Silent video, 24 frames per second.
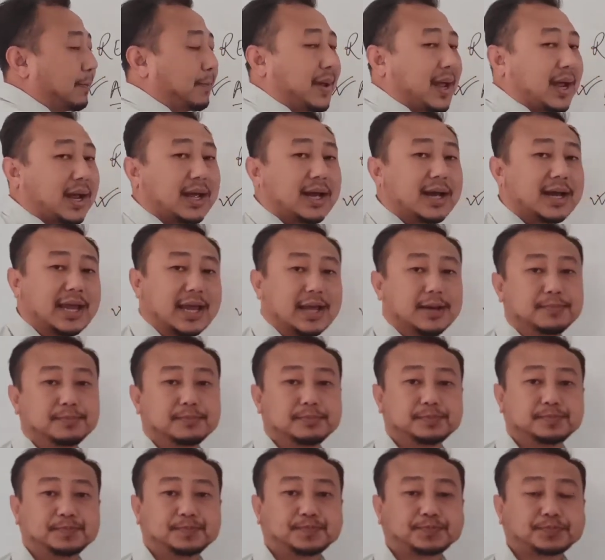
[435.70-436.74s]
back again.
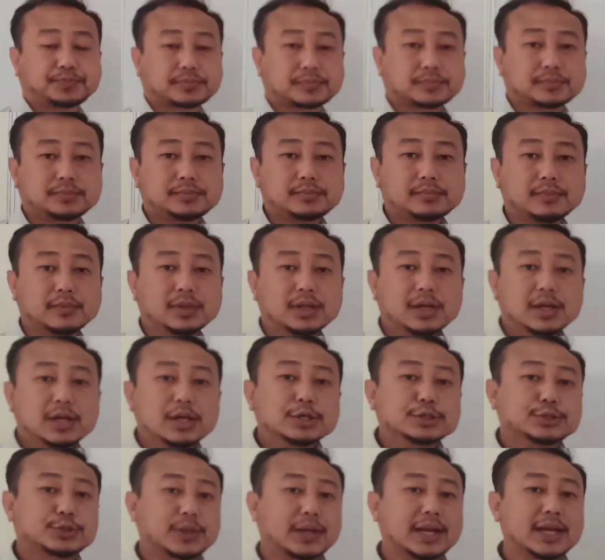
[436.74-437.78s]

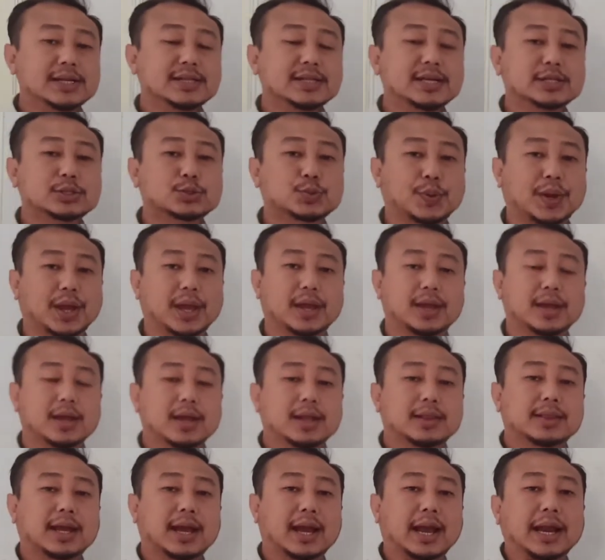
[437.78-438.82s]
So in this way,
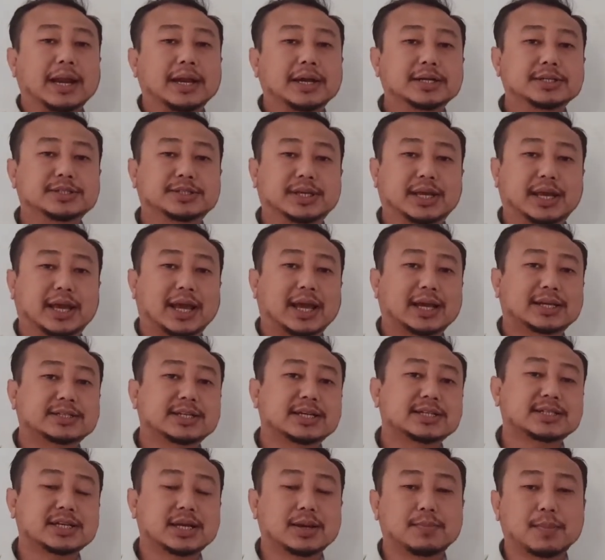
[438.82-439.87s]
the energy,
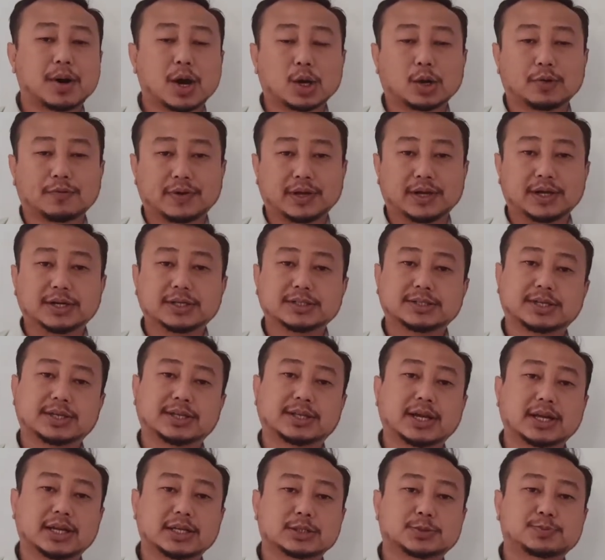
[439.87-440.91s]
excess amount of energy
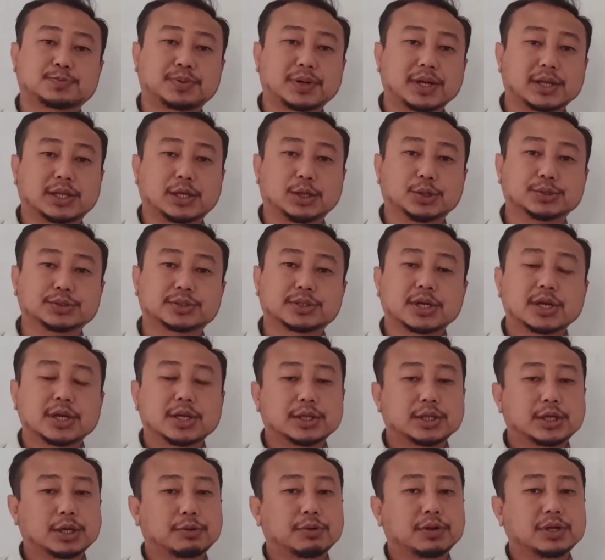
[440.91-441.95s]
that is produced
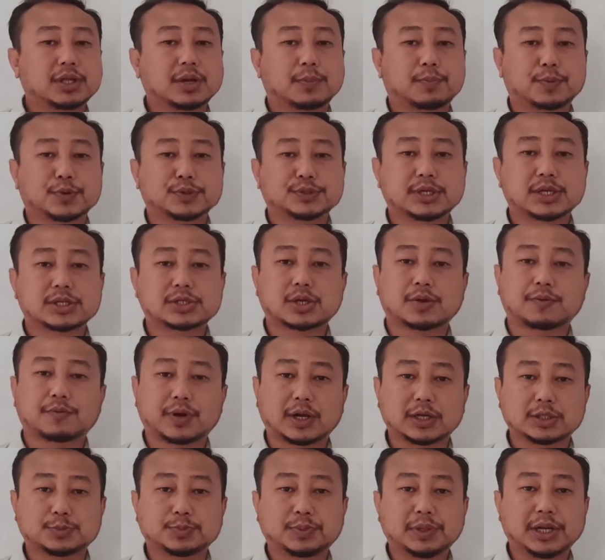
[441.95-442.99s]
during the process of
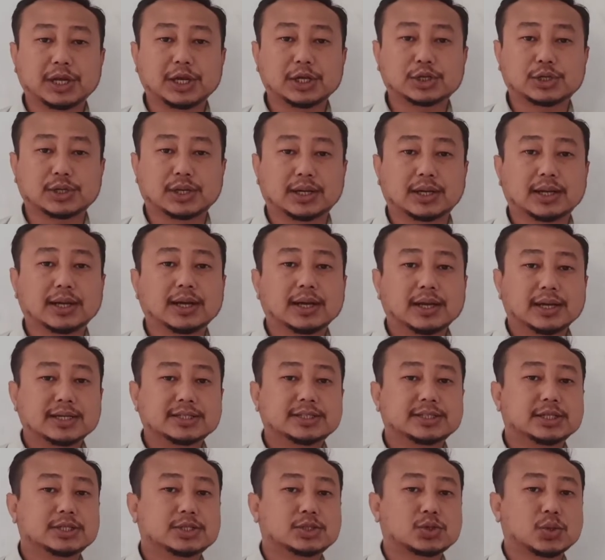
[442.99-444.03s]
respiration
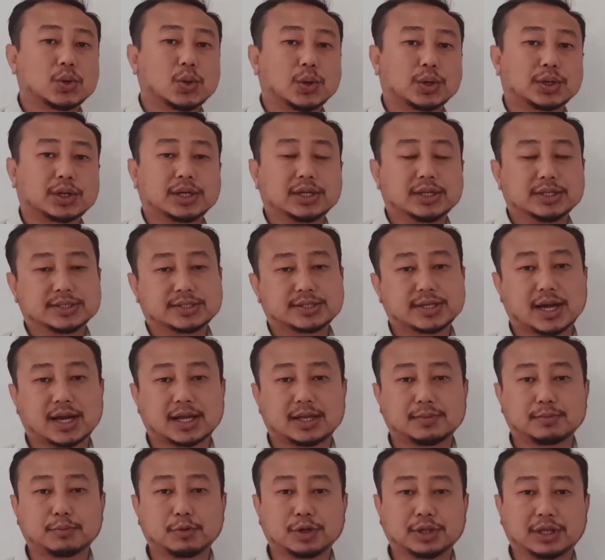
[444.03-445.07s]
is stored inside the
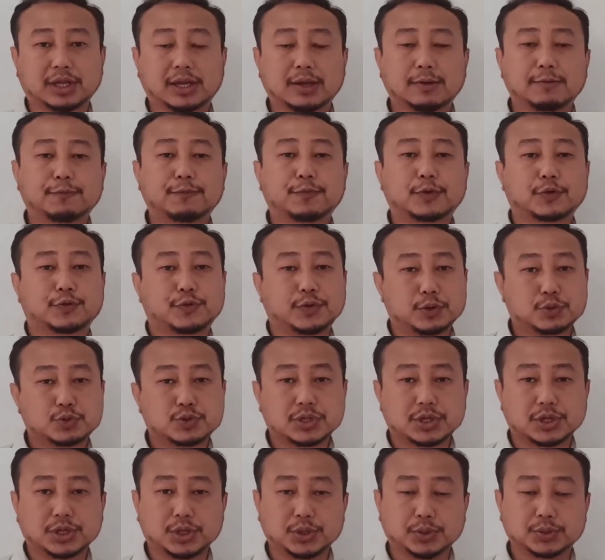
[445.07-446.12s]
body for future
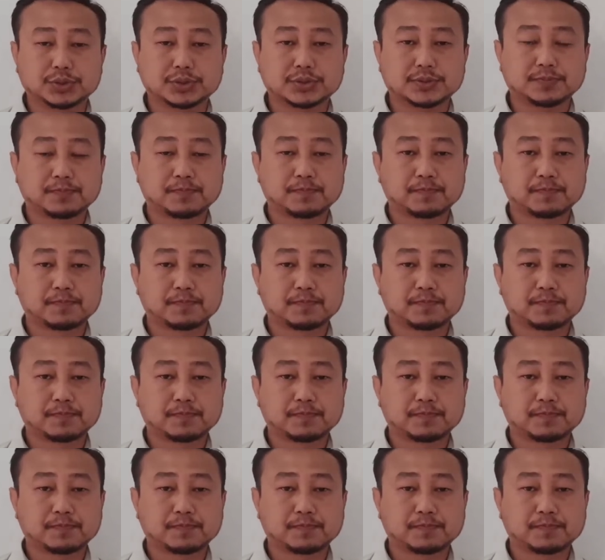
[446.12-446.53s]
use.